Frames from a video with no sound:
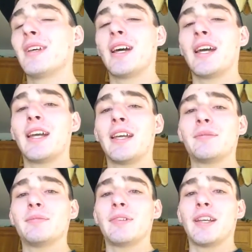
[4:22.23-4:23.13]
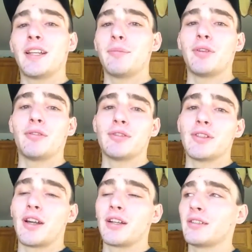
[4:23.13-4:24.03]
I had a beautiful
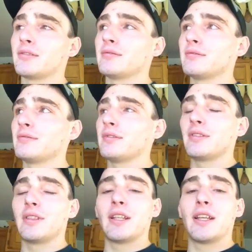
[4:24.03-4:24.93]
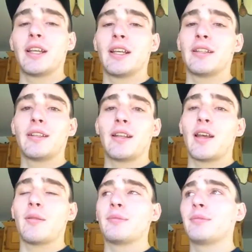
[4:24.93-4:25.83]
daughter, and
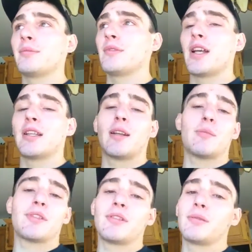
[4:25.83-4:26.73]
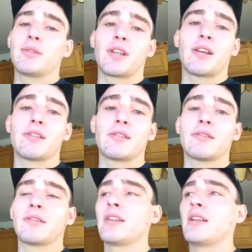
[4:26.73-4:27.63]
I'm glad that I'm still in Wisconsin.